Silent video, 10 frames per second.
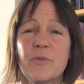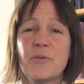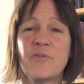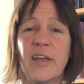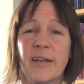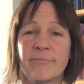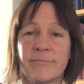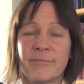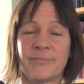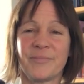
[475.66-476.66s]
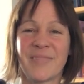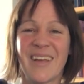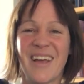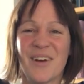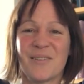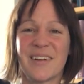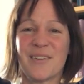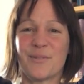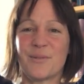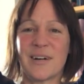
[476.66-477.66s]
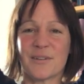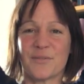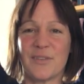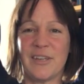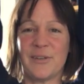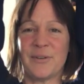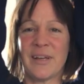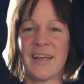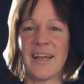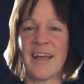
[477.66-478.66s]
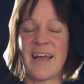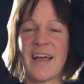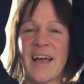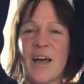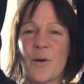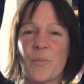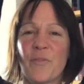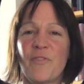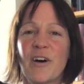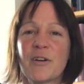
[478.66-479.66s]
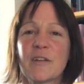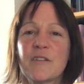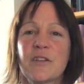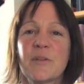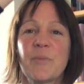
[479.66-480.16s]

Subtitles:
and moving, whatever works for you. But focus on the